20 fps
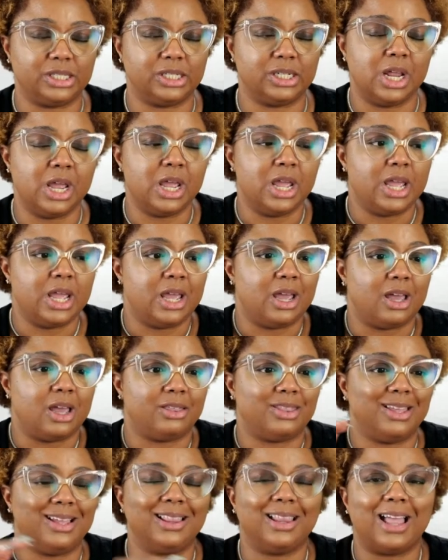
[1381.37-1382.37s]
reason,
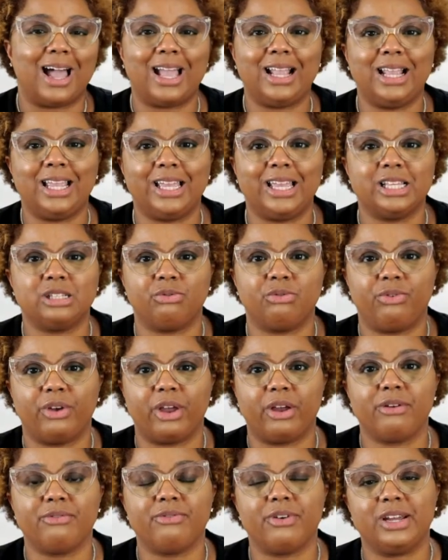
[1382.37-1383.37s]
the lighting is
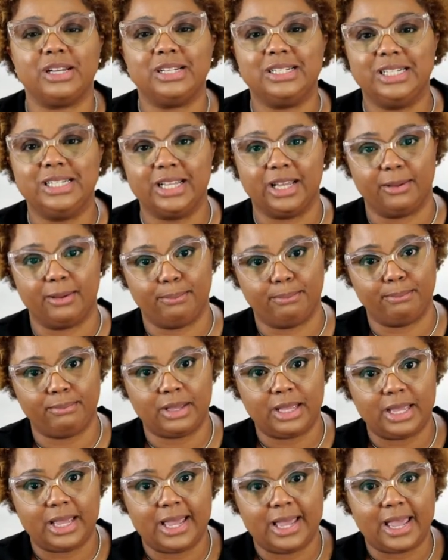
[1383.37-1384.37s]
very, very
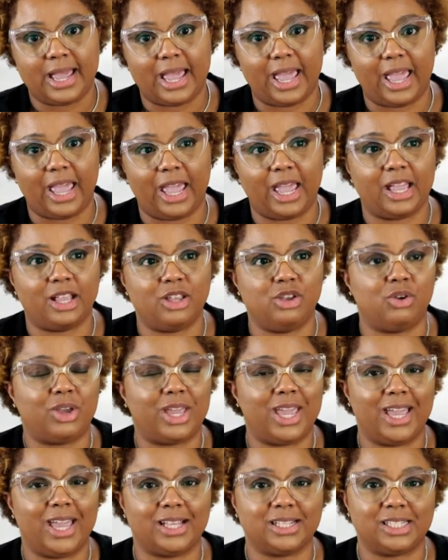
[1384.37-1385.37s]
dim and you
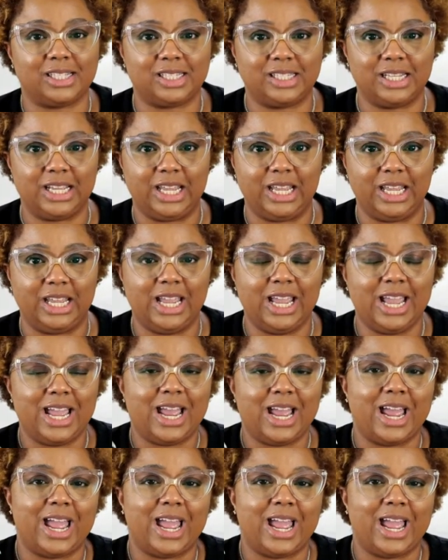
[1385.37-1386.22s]
can't see.